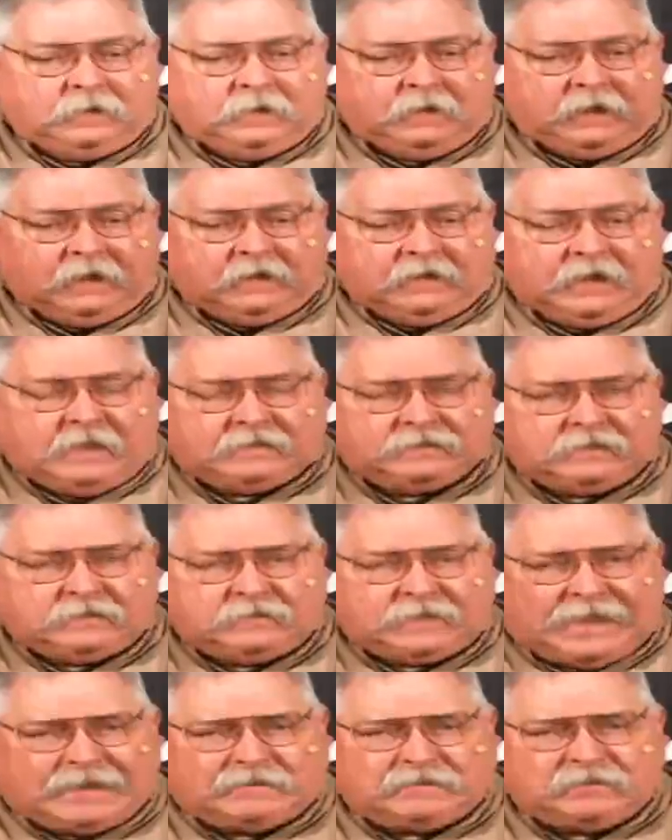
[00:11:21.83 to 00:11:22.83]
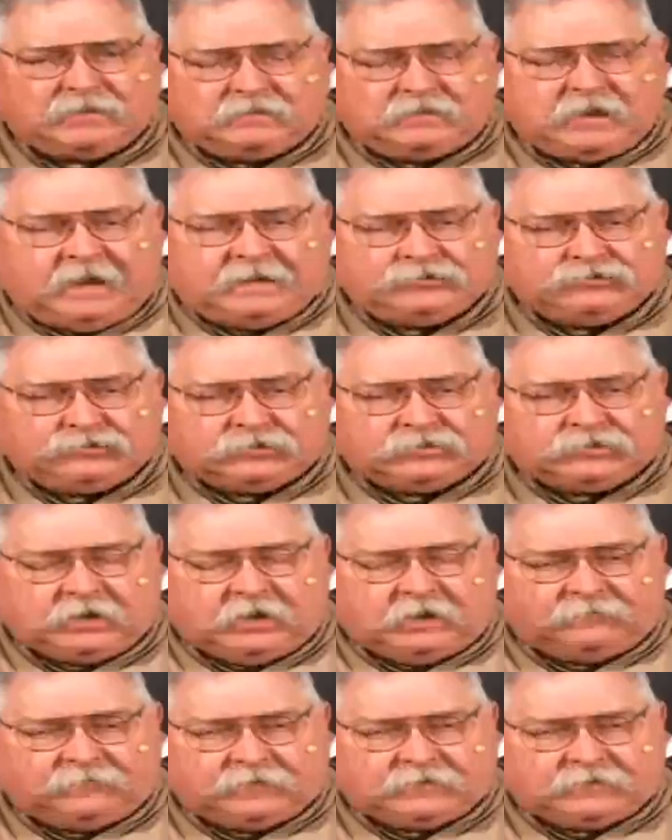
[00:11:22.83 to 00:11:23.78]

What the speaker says: And that's the dangerous stuff.